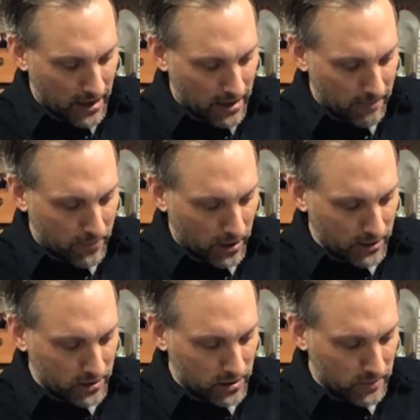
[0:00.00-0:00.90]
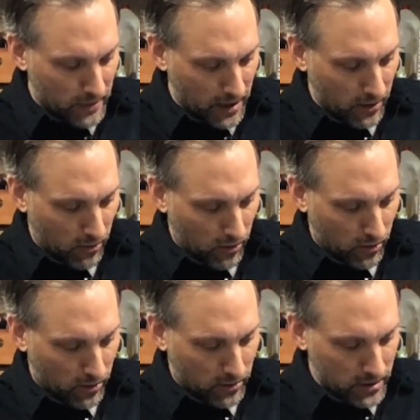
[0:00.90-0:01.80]
and punch my
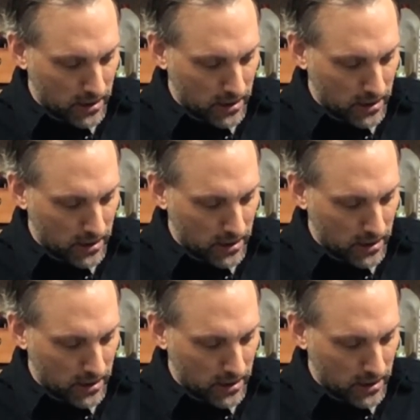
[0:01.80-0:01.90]
hole